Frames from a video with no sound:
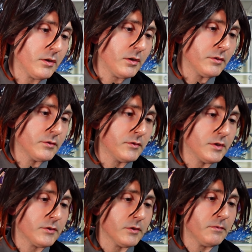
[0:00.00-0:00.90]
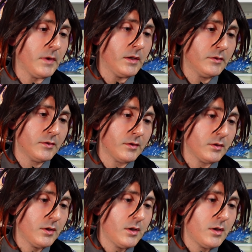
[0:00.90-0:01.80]
on is just her face.
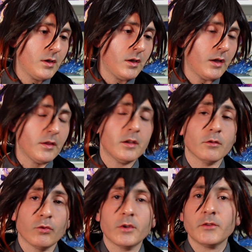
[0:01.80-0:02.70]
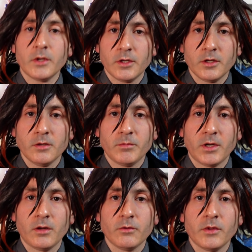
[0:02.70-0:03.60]
I think it looks like her,
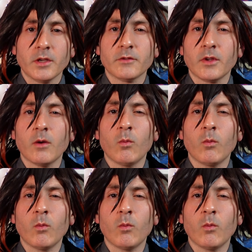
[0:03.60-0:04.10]
but I don't think it's like a